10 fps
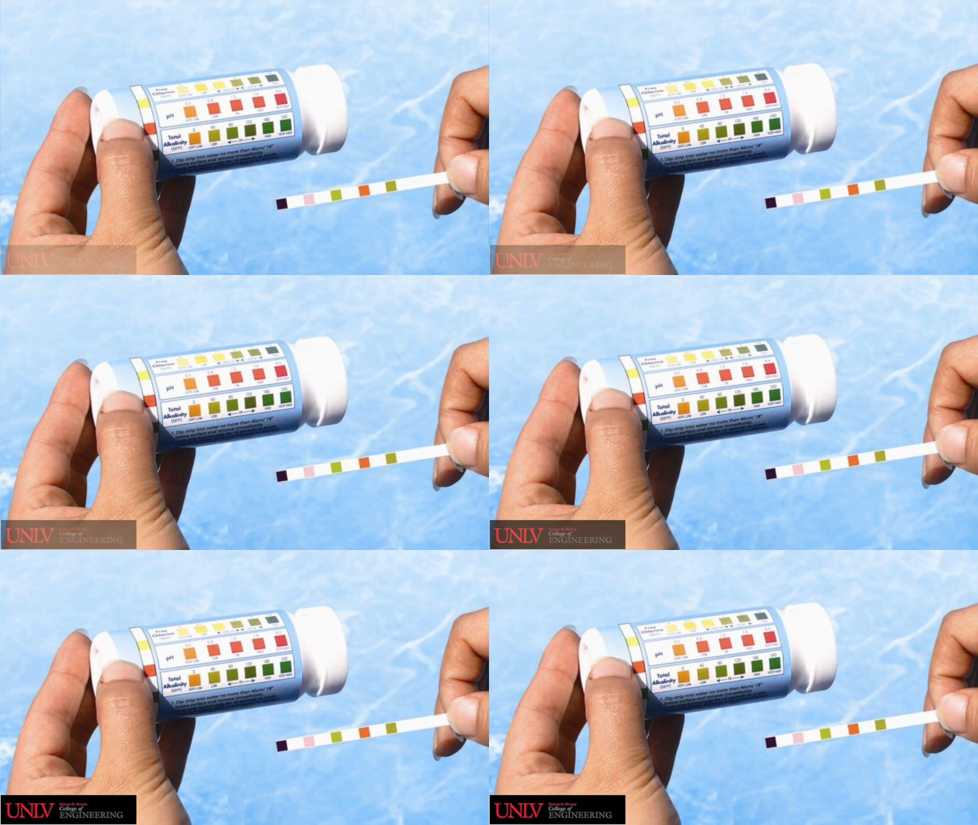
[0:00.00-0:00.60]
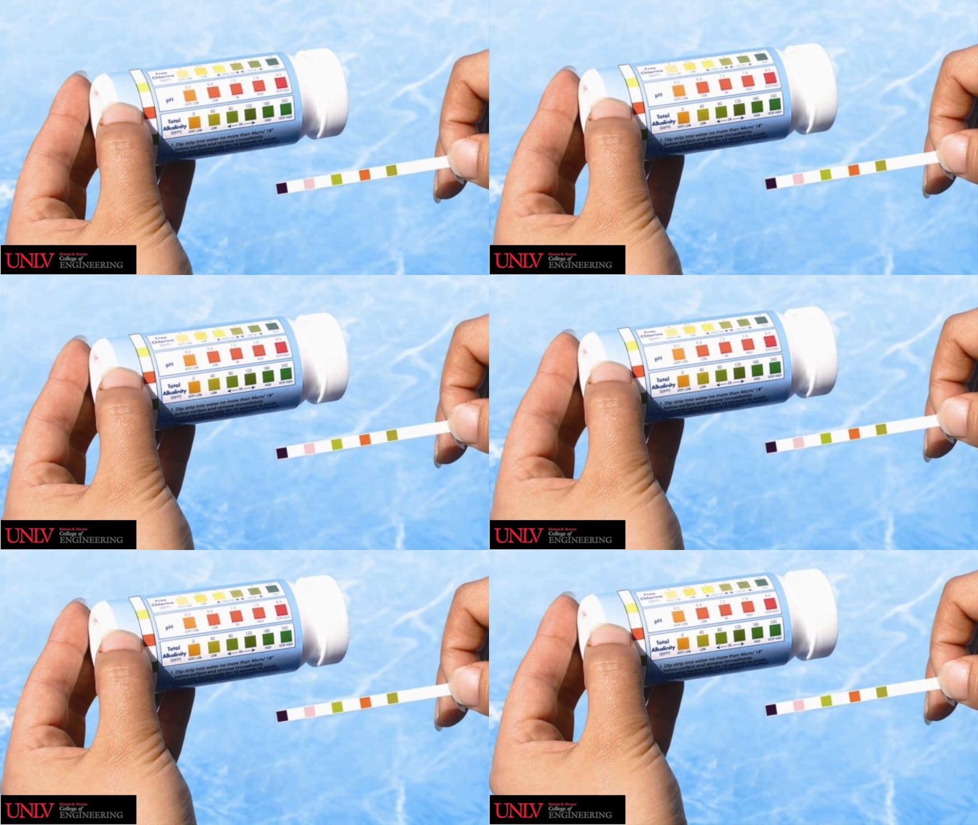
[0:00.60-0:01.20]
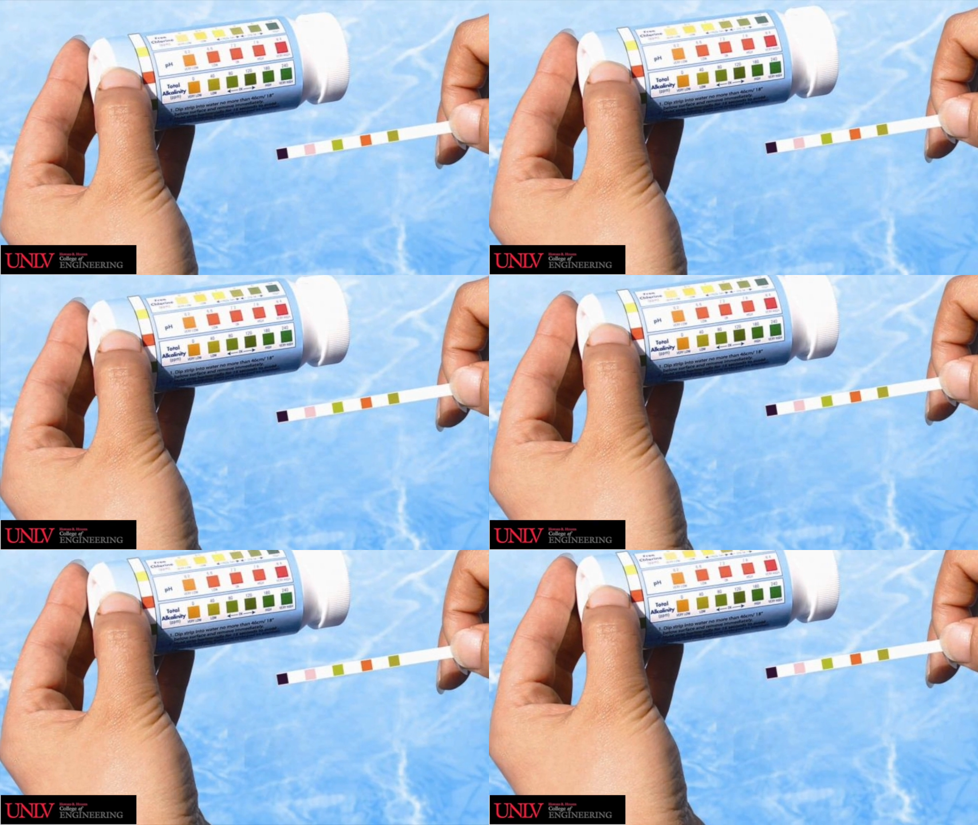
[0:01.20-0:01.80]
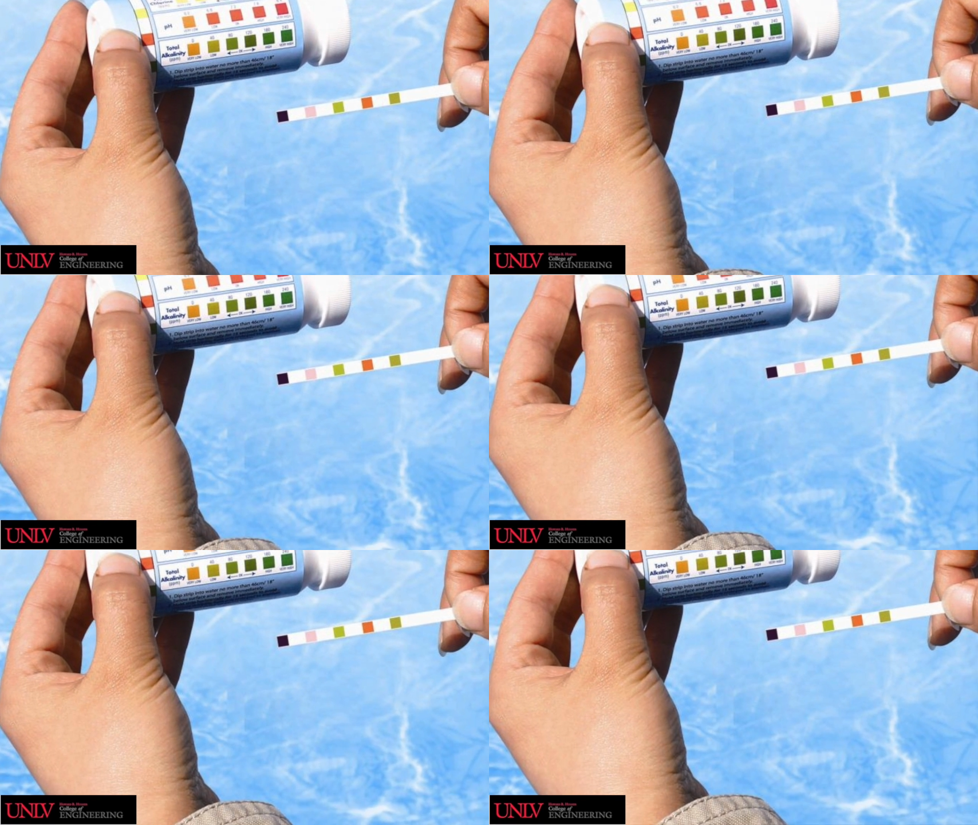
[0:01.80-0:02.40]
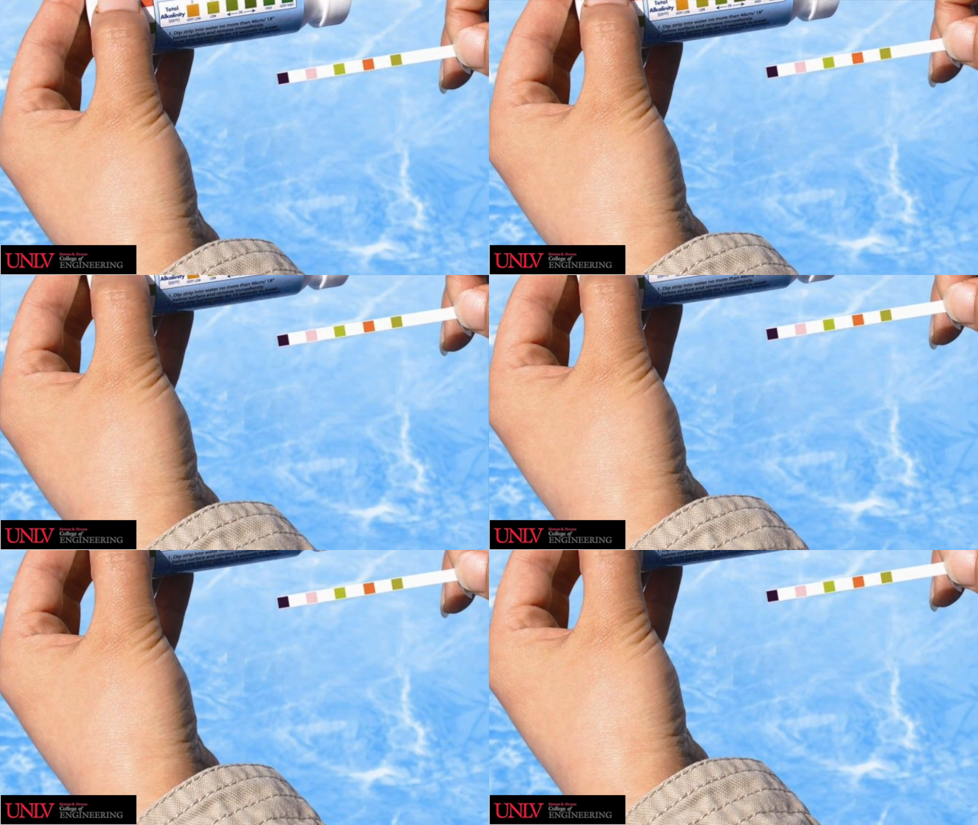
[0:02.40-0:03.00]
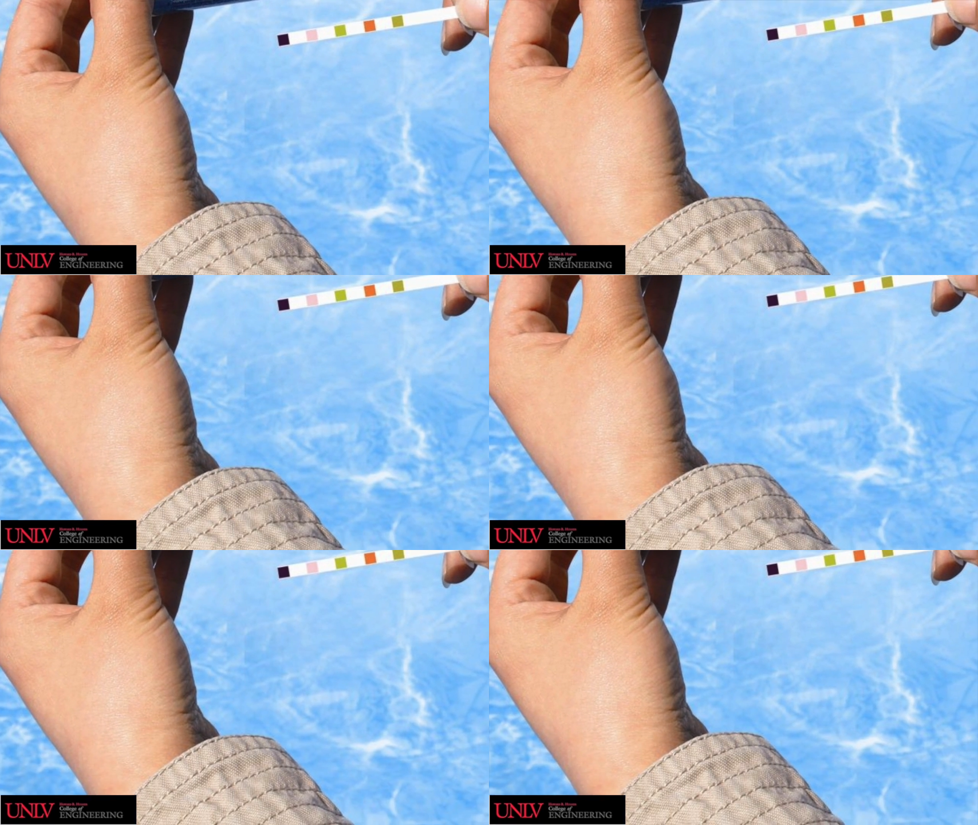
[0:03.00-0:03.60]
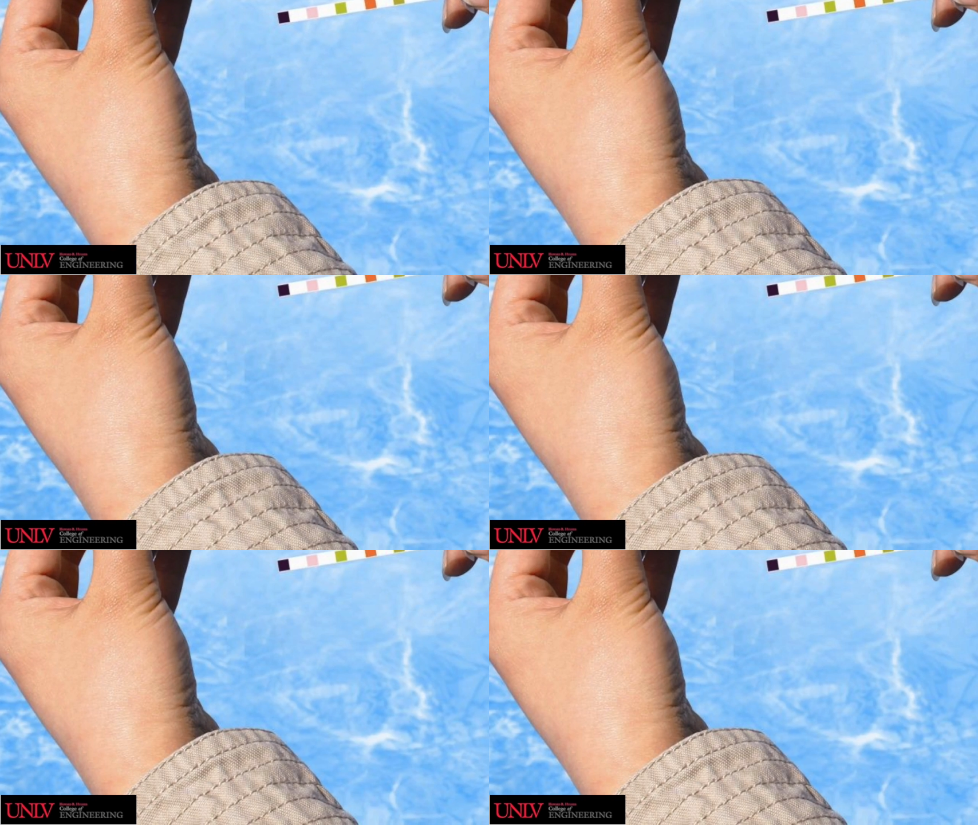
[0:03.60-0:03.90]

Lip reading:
[unreadable: no face in view]